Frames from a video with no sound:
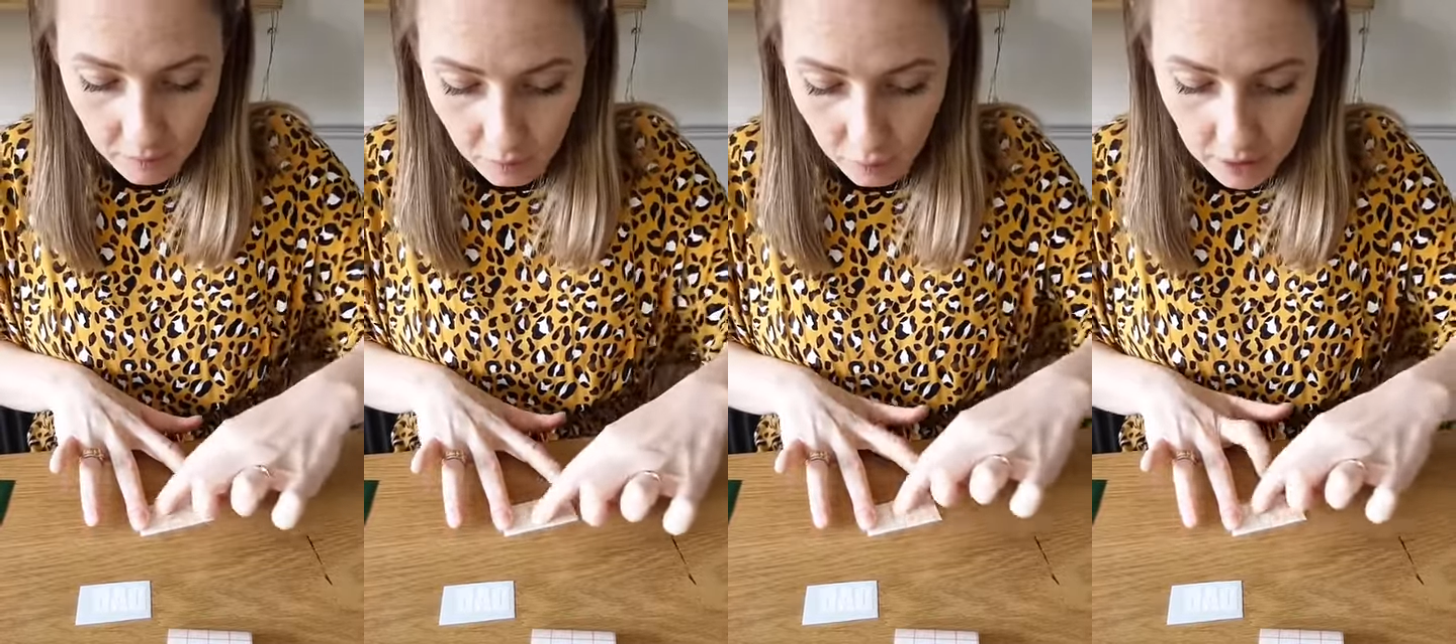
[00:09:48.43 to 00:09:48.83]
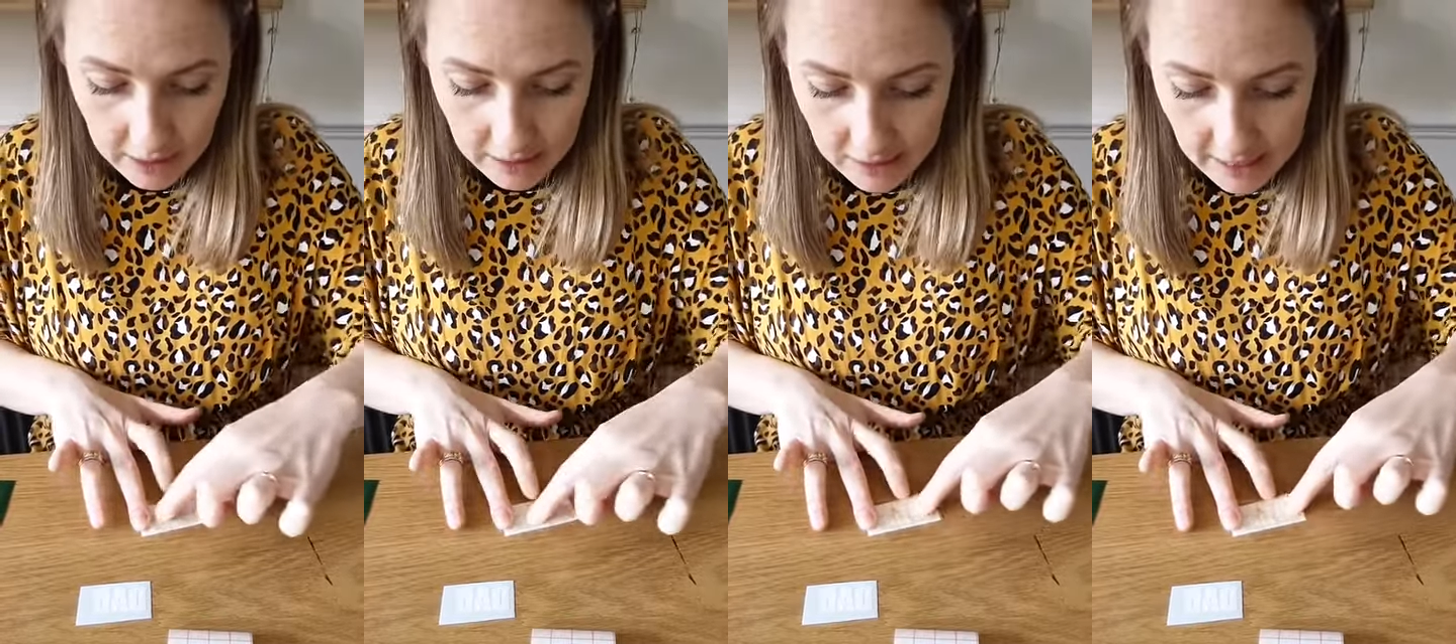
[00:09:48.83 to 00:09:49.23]

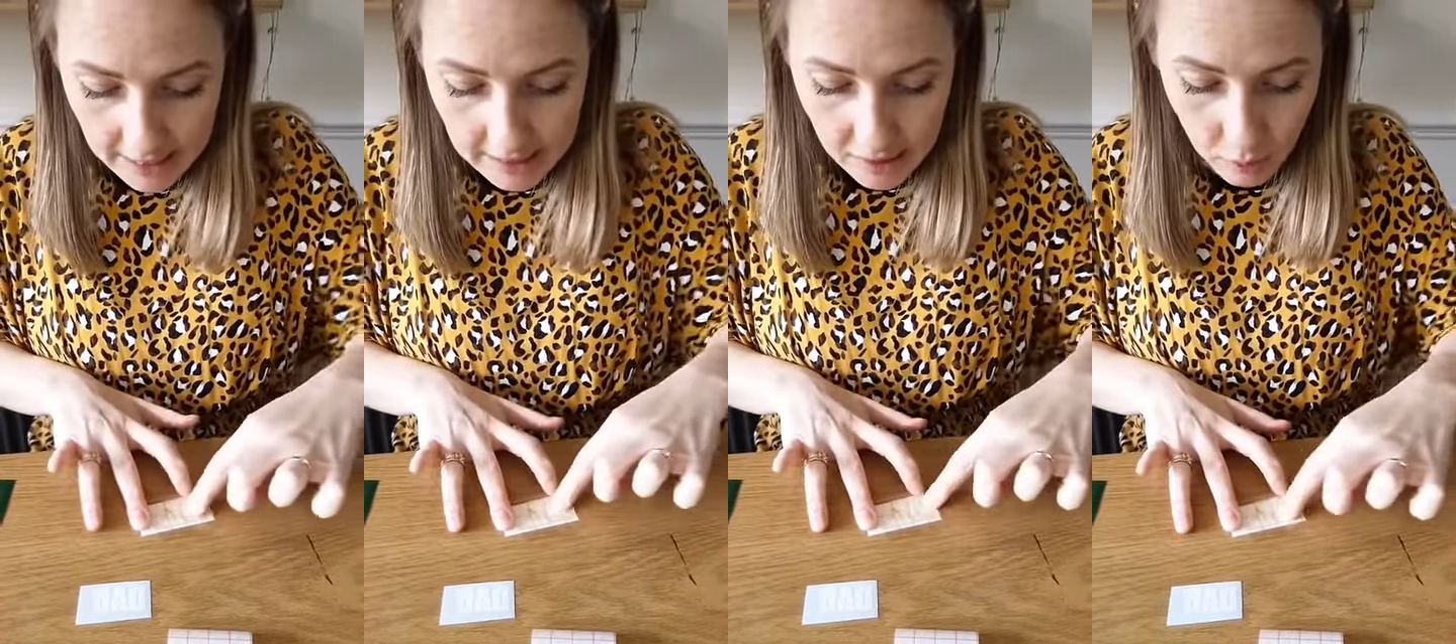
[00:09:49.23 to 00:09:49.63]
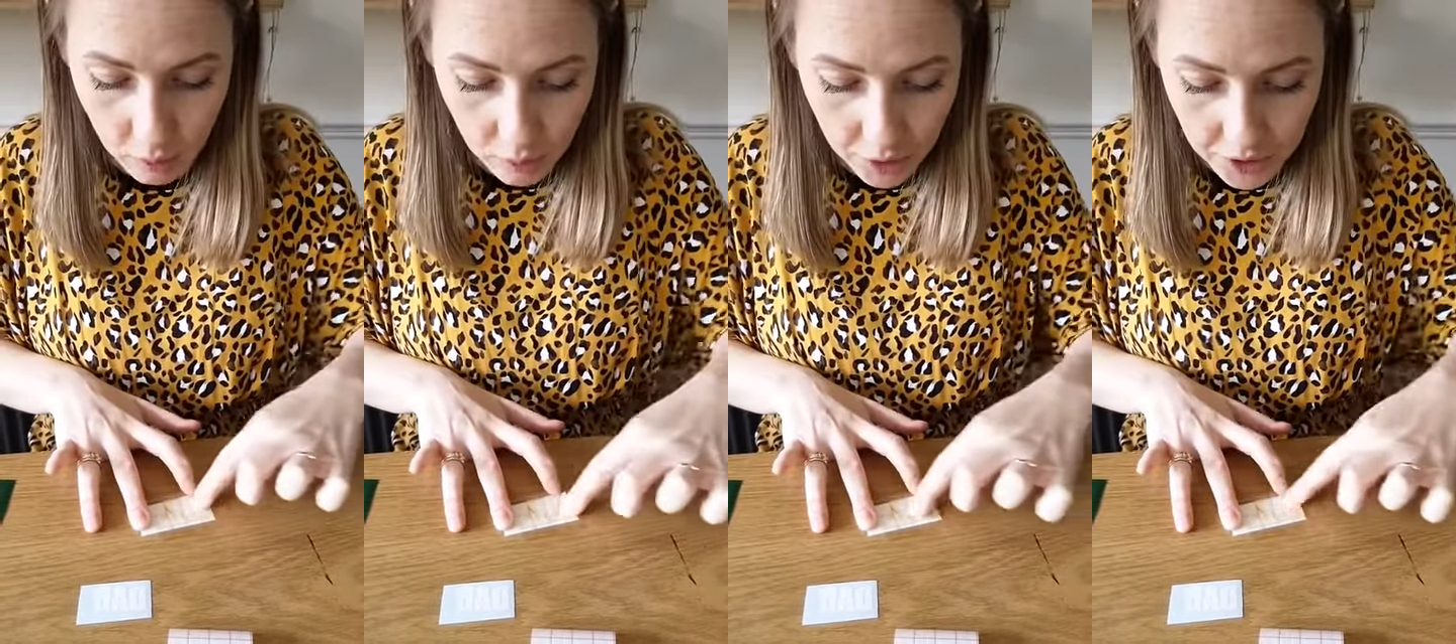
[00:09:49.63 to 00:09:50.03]
really adheres
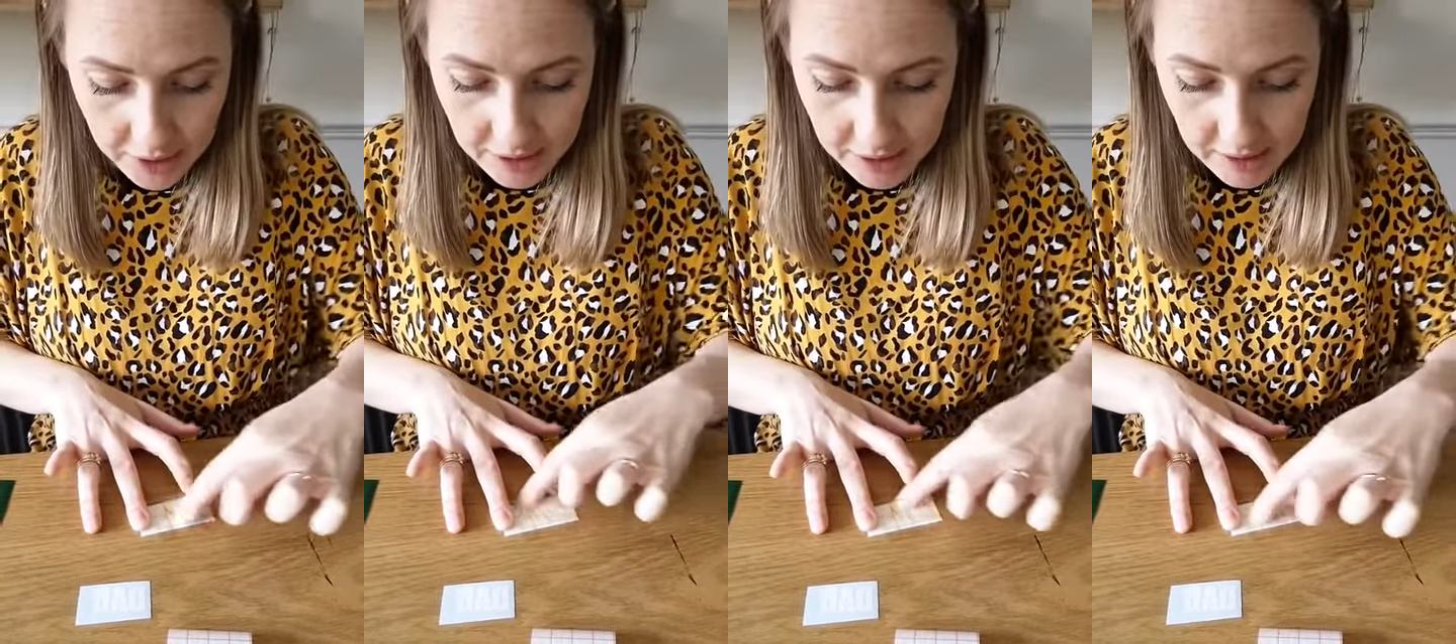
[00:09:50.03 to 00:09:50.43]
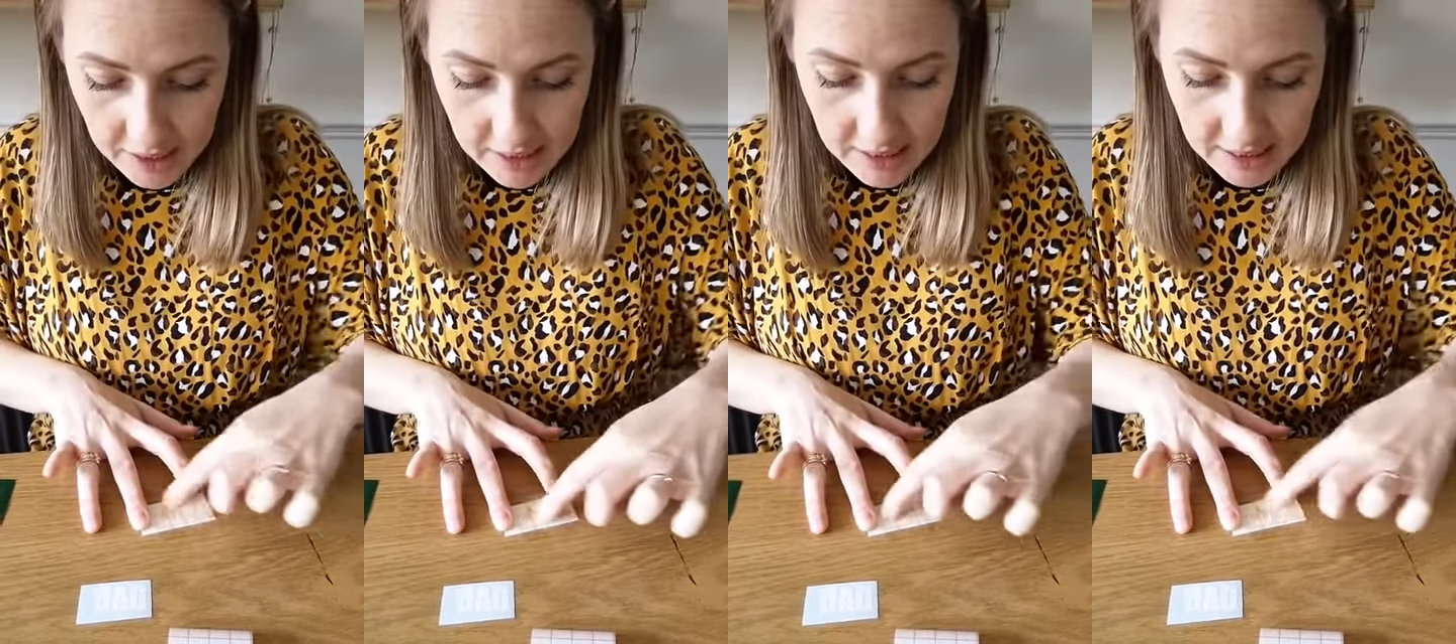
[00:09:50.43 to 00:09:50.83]
onto the
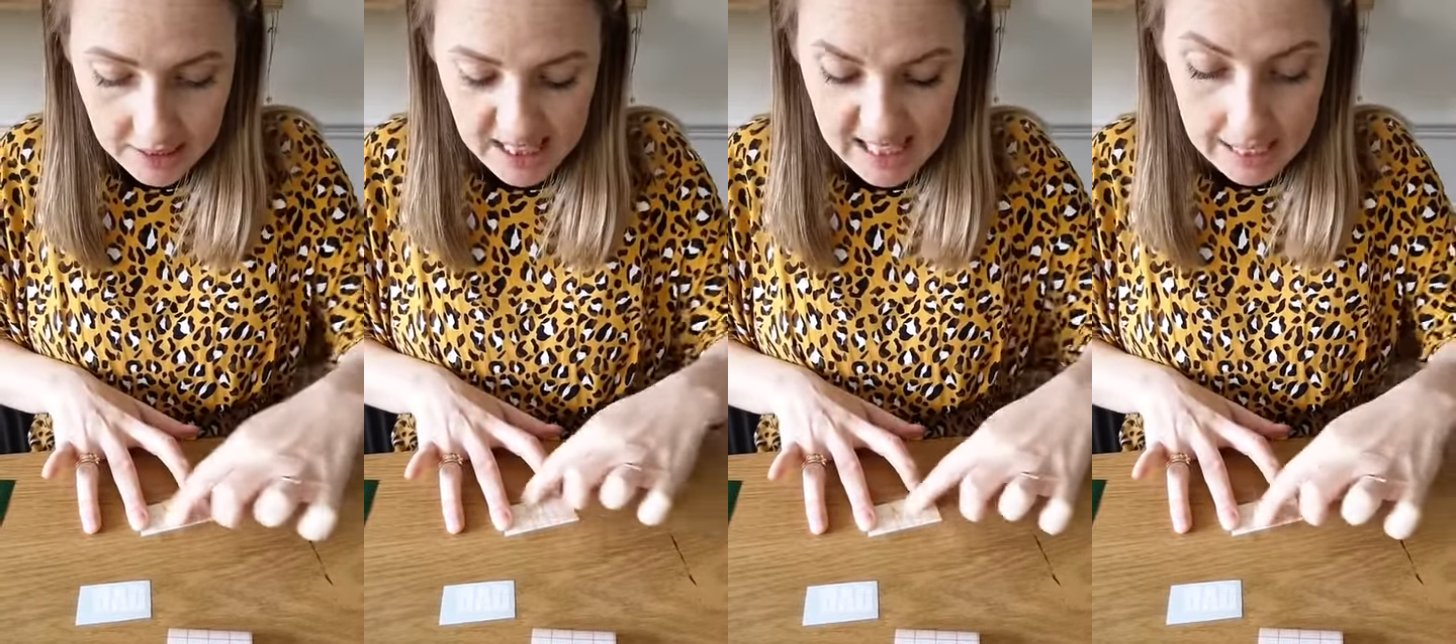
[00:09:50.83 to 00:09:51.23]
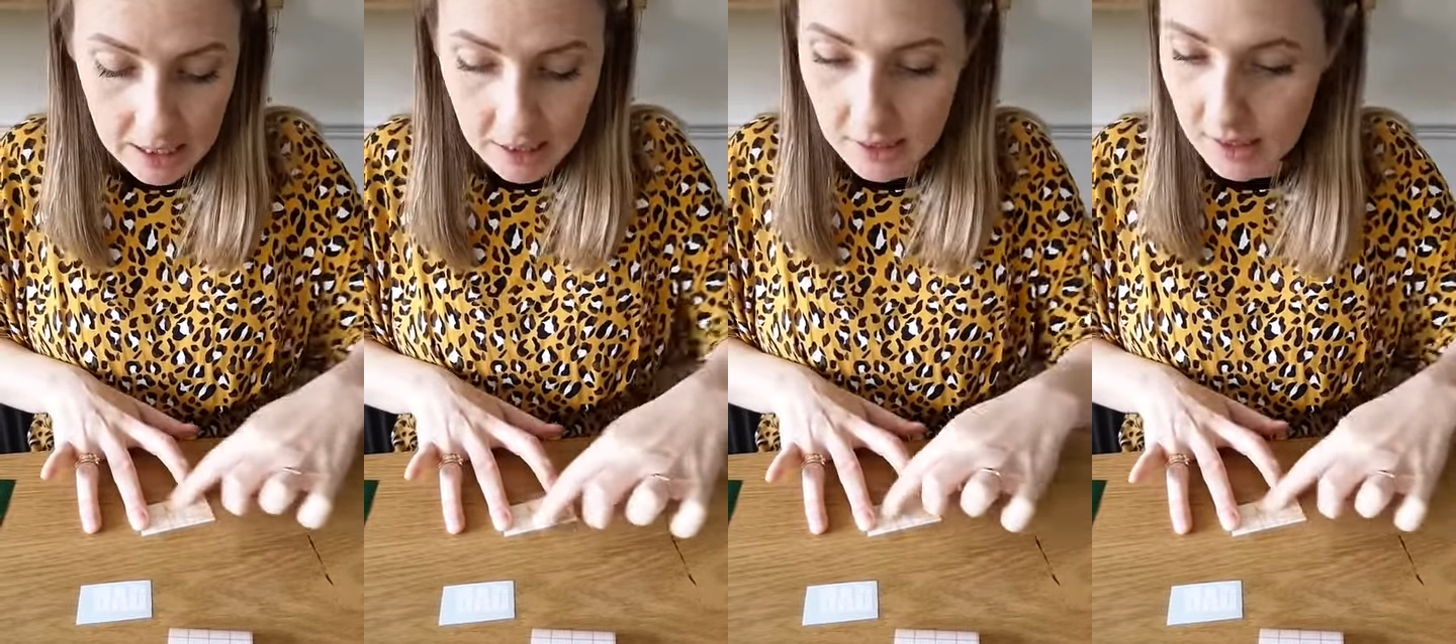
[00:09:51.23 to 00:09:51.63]

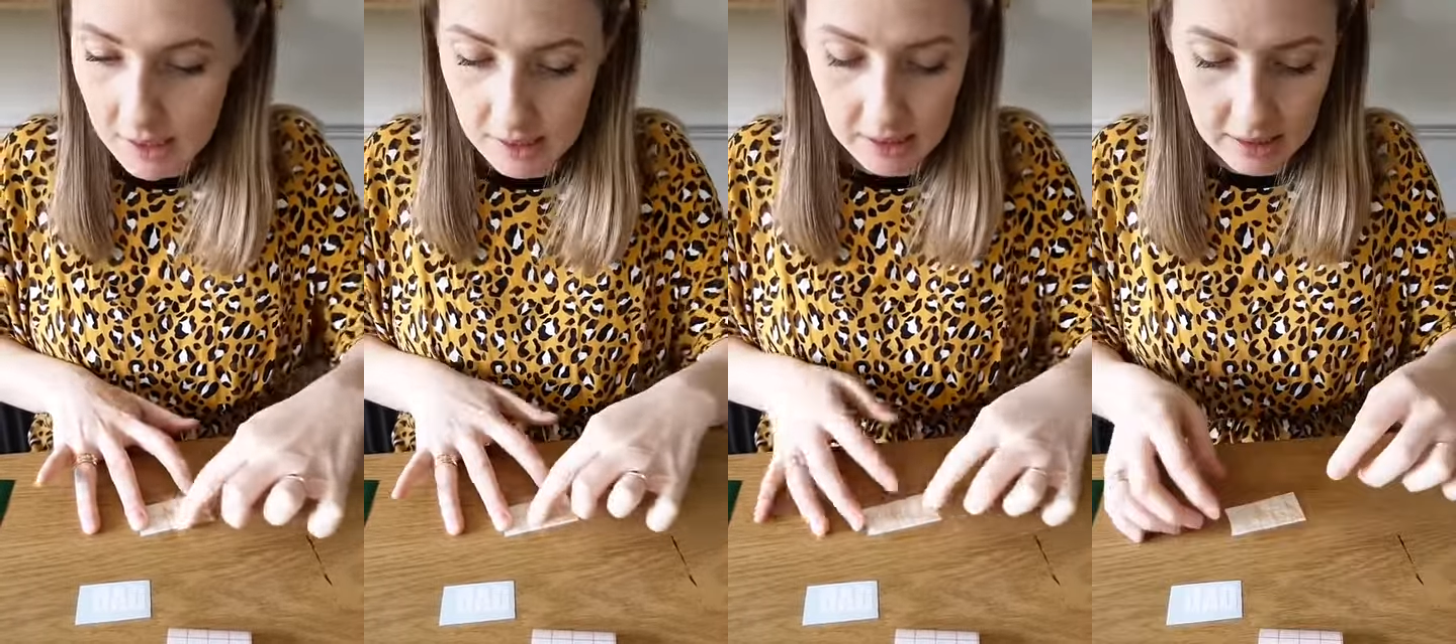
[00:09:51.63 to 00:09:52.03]
stickiness.